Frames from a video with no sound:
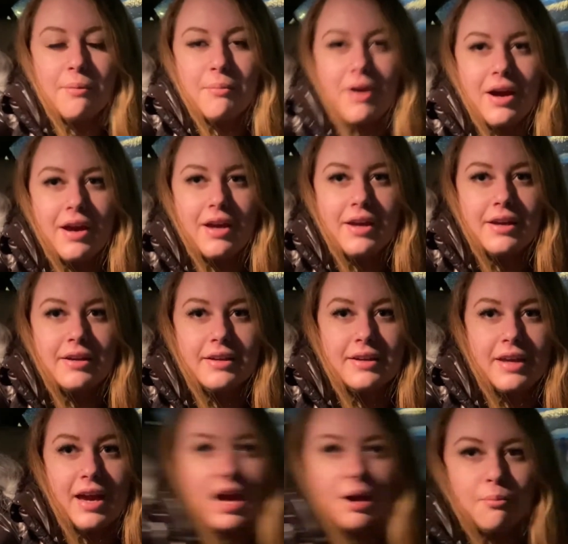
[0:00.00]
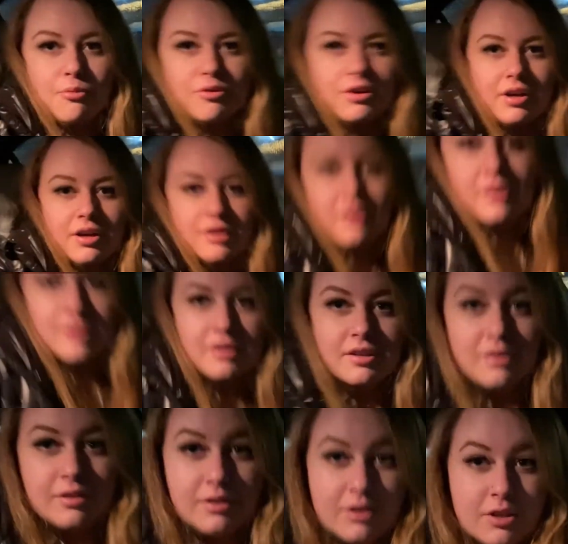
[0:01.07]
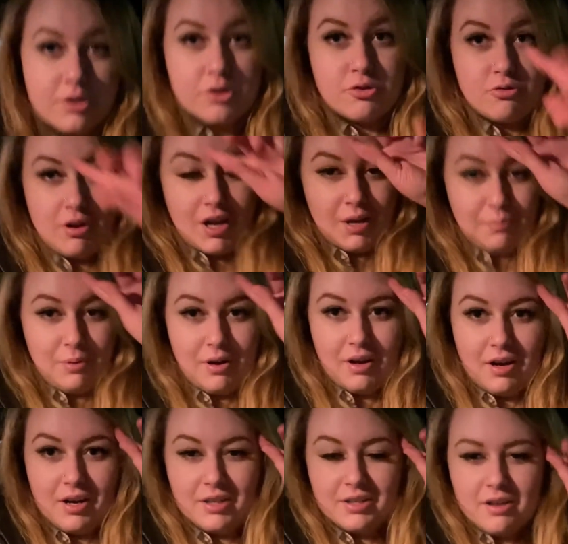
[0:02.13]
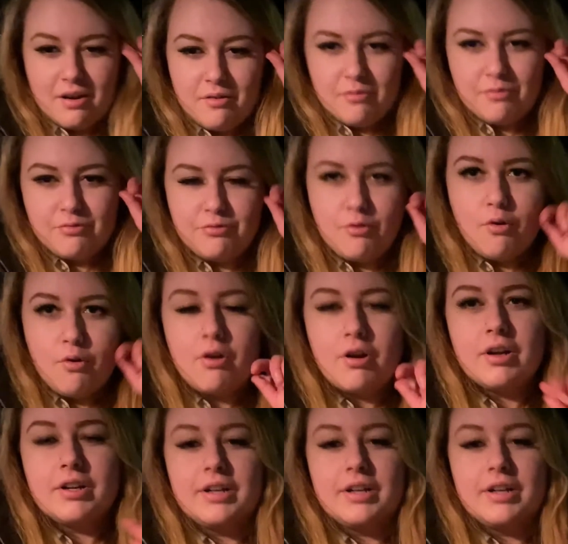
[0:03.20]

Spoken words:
yeah. My camera tripod for